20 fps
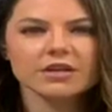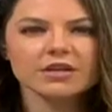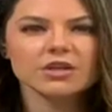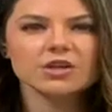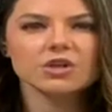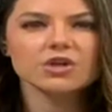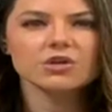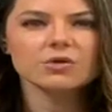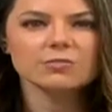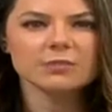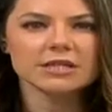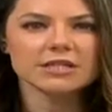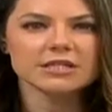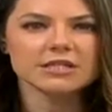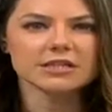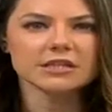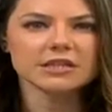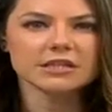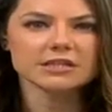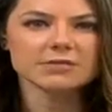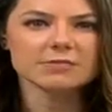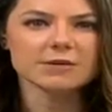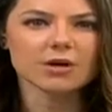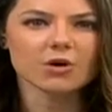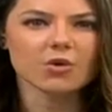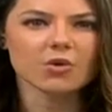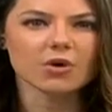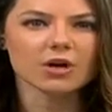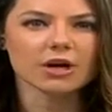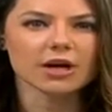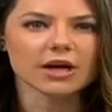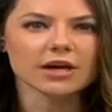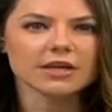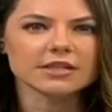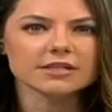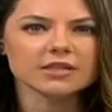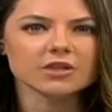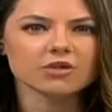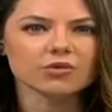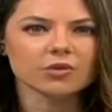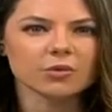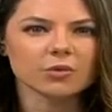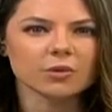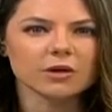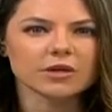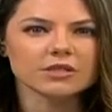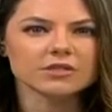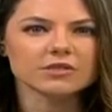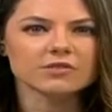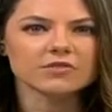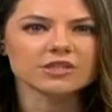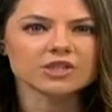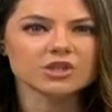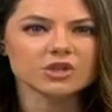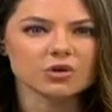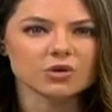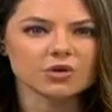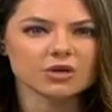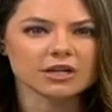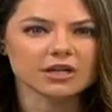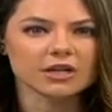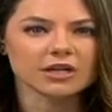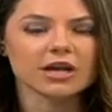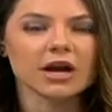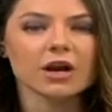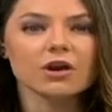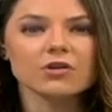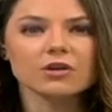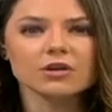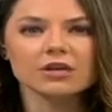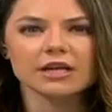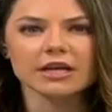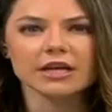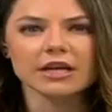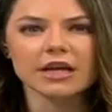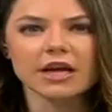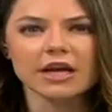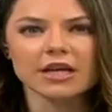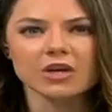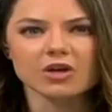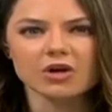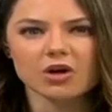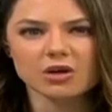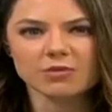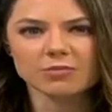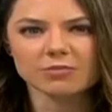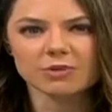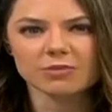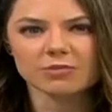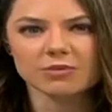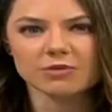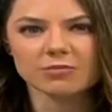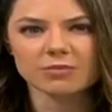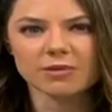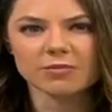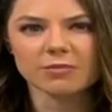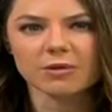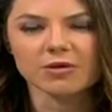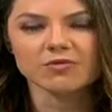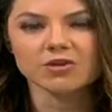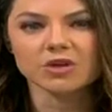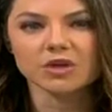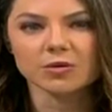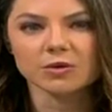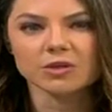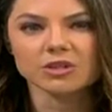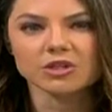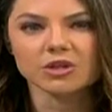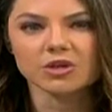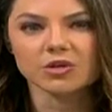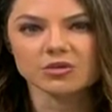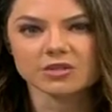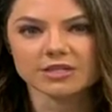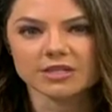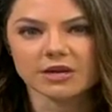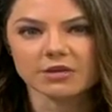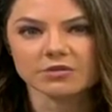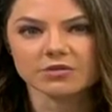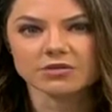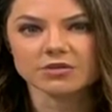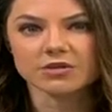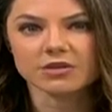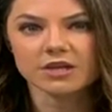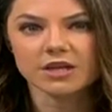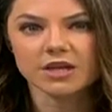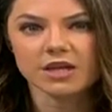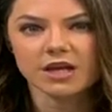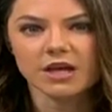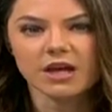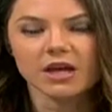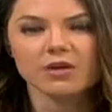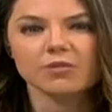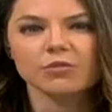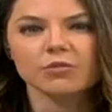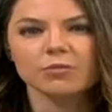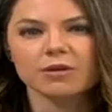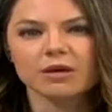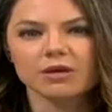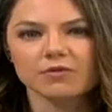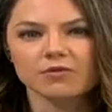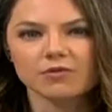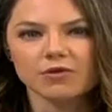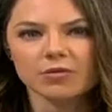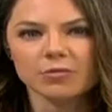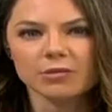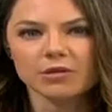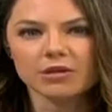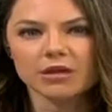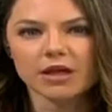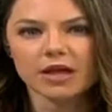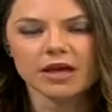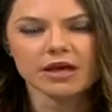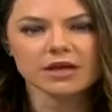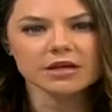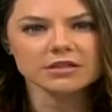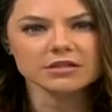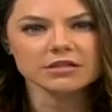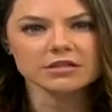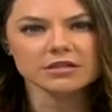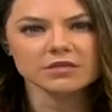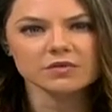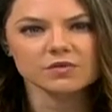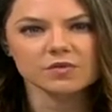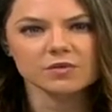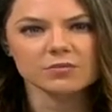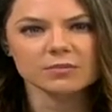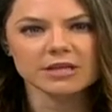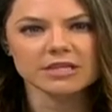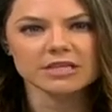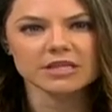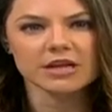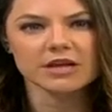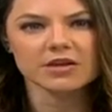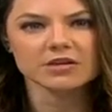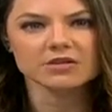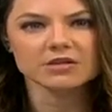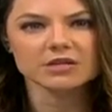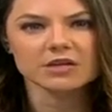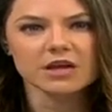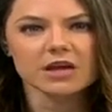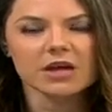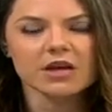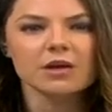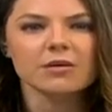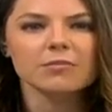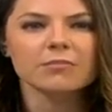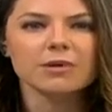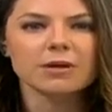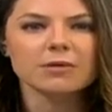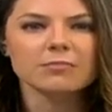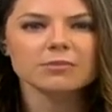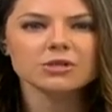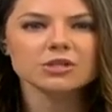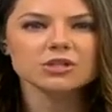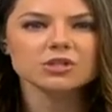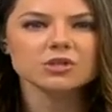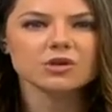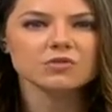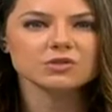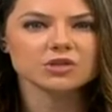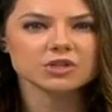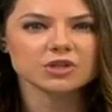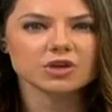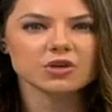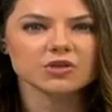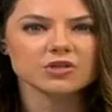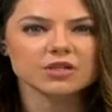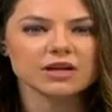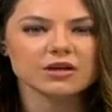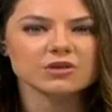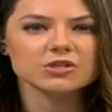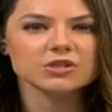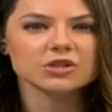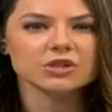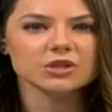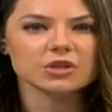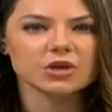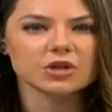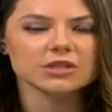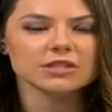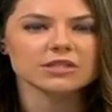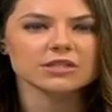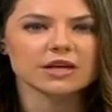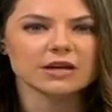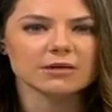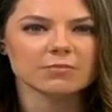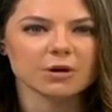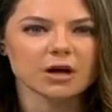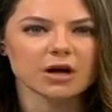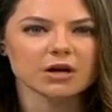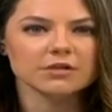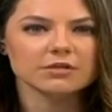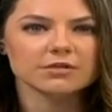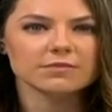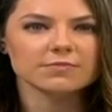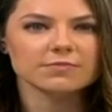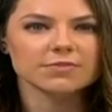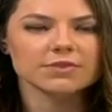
The new meeting is being organized at the request of Estonia, currently a non permanent member of the UN Security Council. It will be informal and its format allows members of the Security Council not to take part.